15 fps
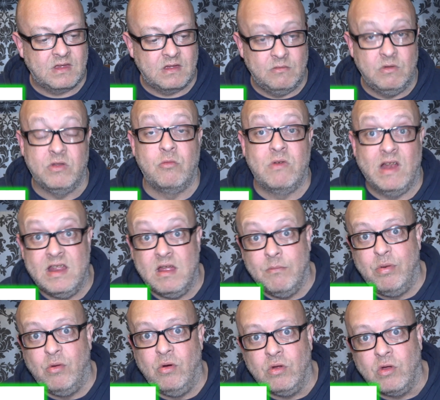with a really
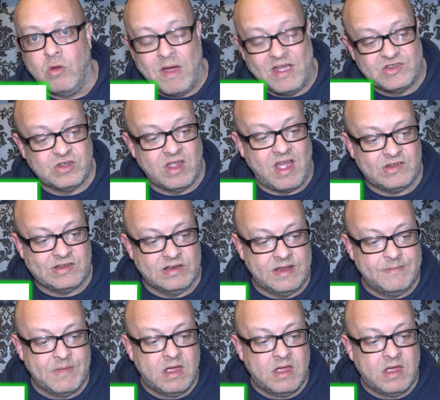important question actually.